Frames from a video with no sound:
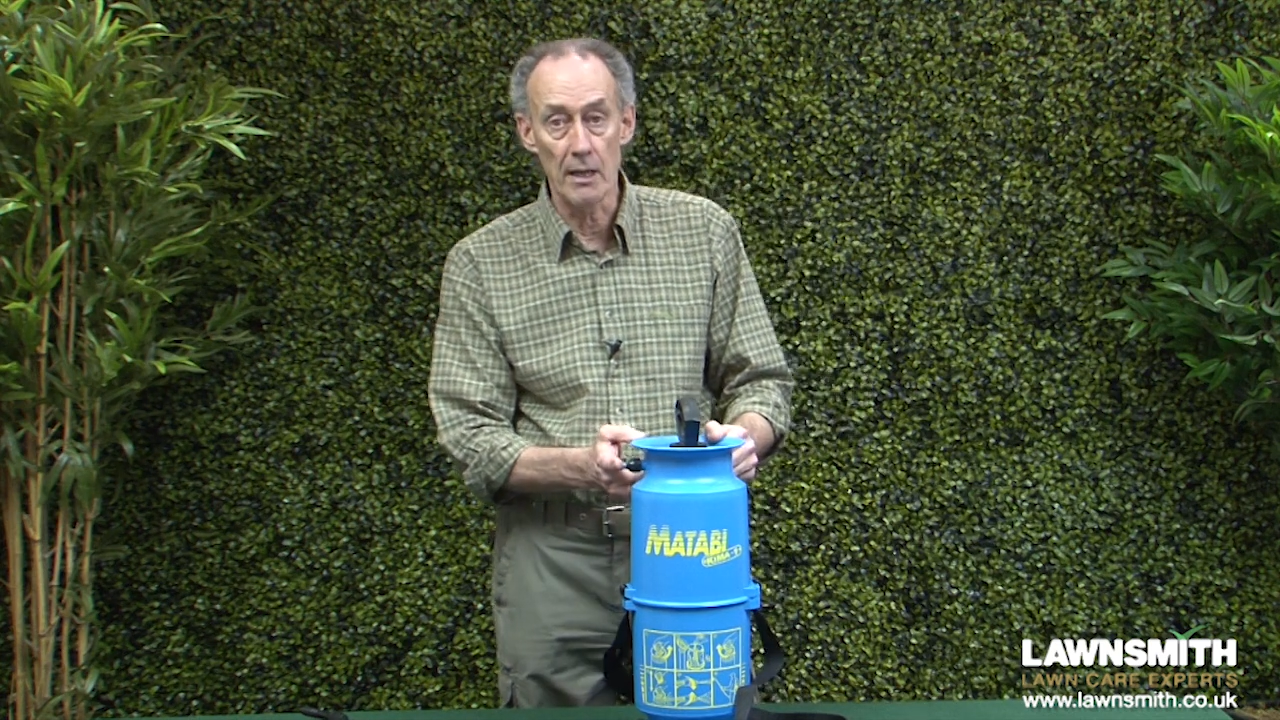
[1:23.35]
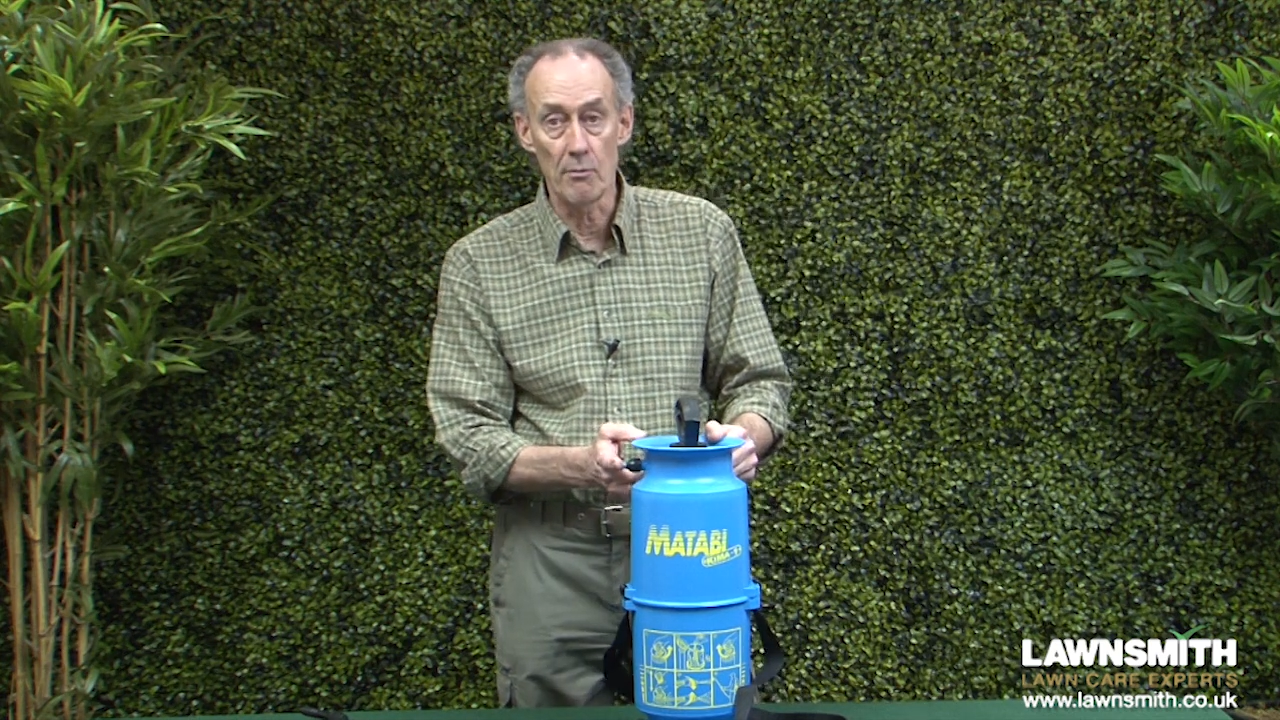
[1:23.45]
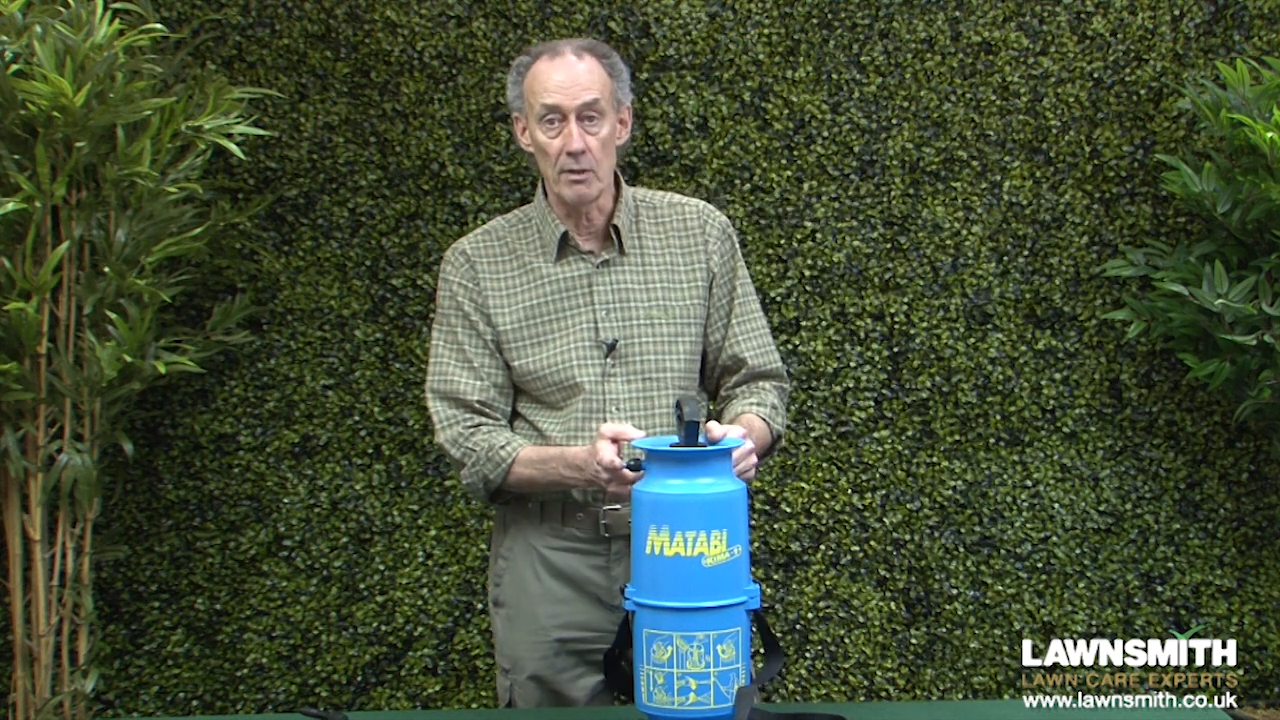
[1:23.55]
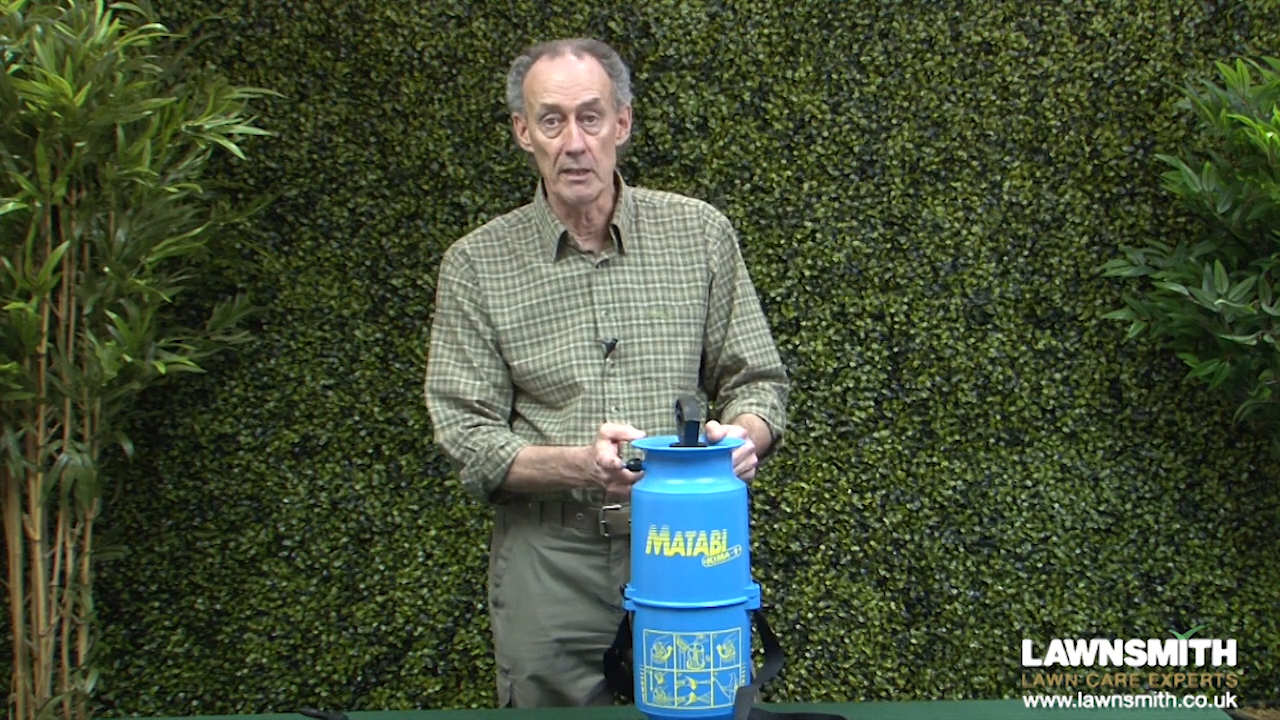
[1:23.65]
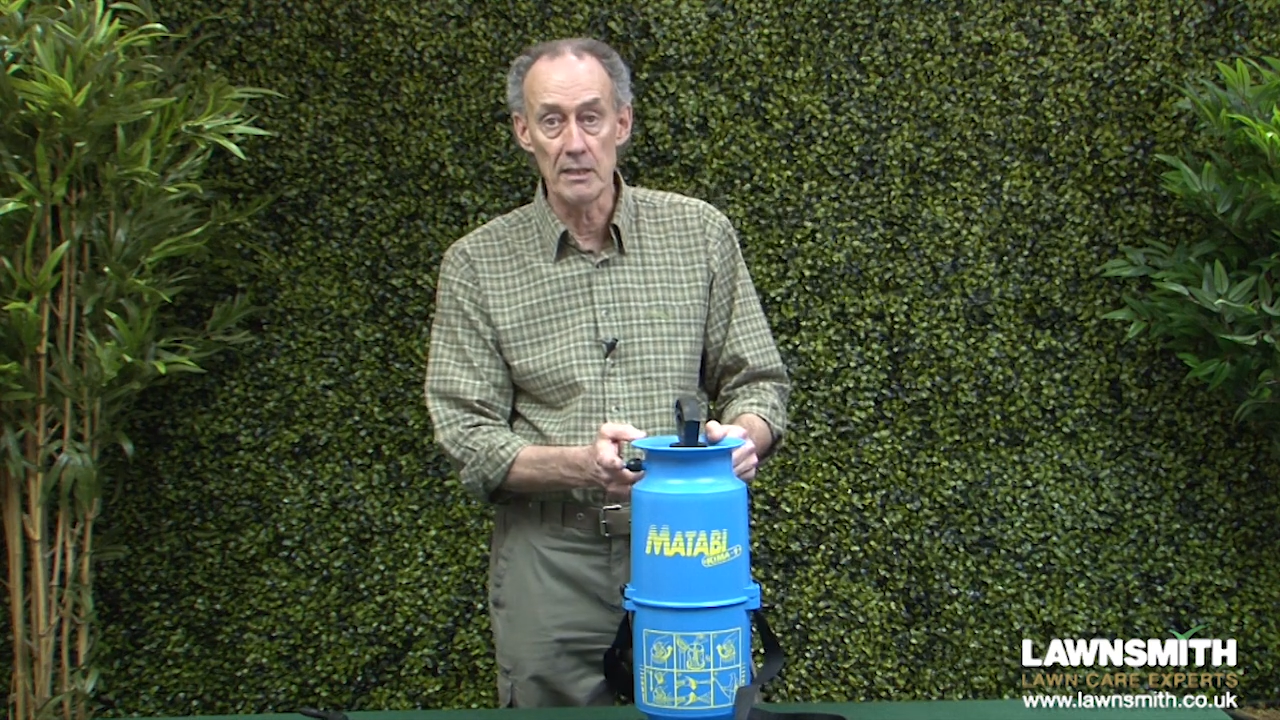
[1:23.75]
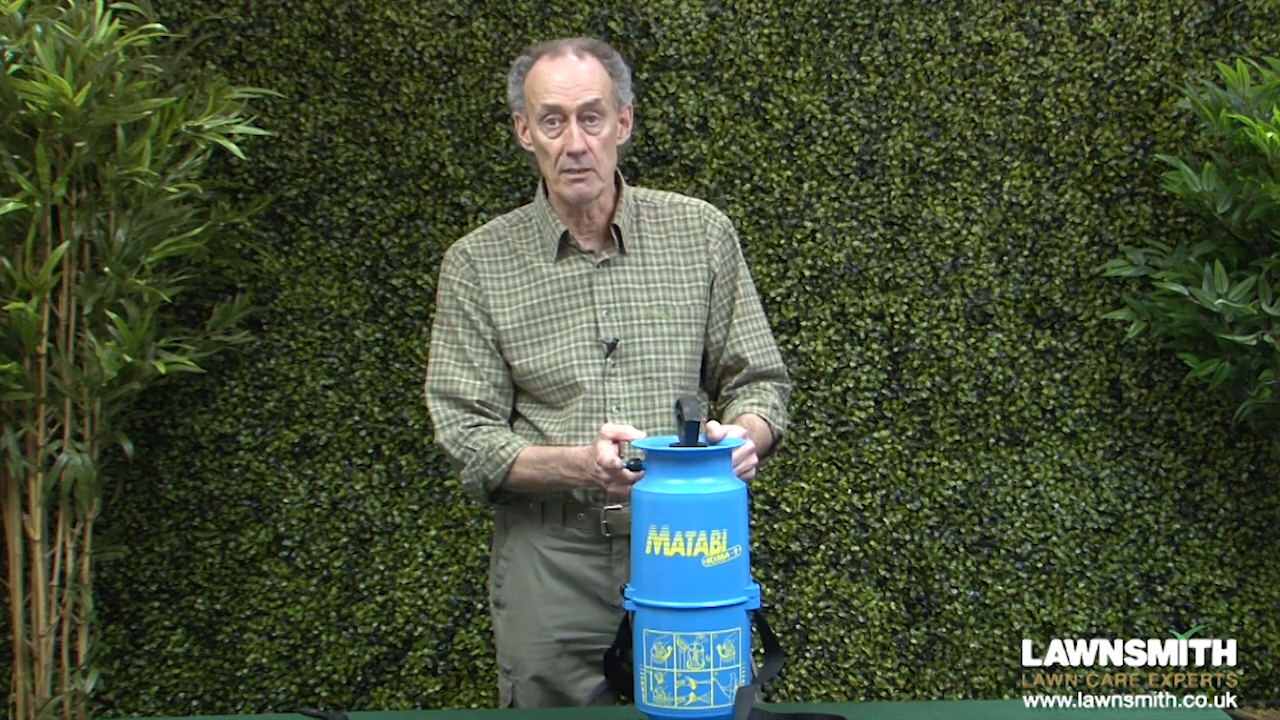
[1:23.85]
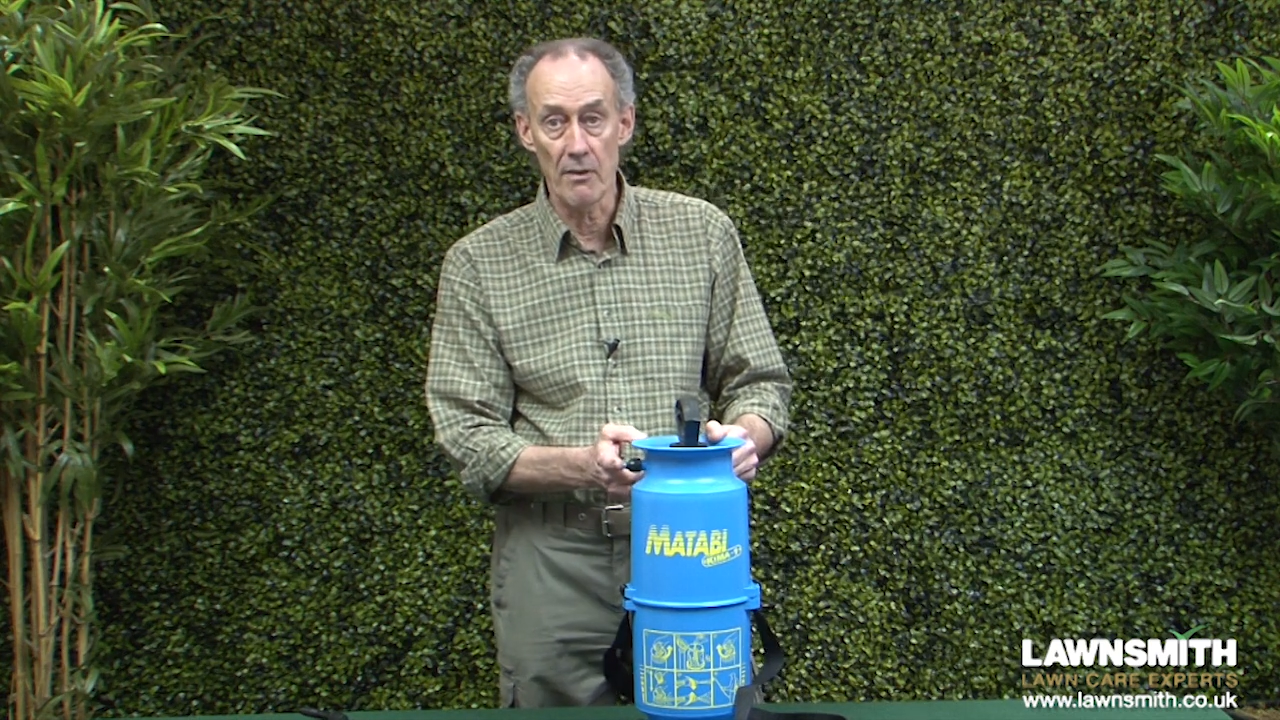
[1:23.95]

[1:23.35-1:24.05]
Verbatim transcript: a release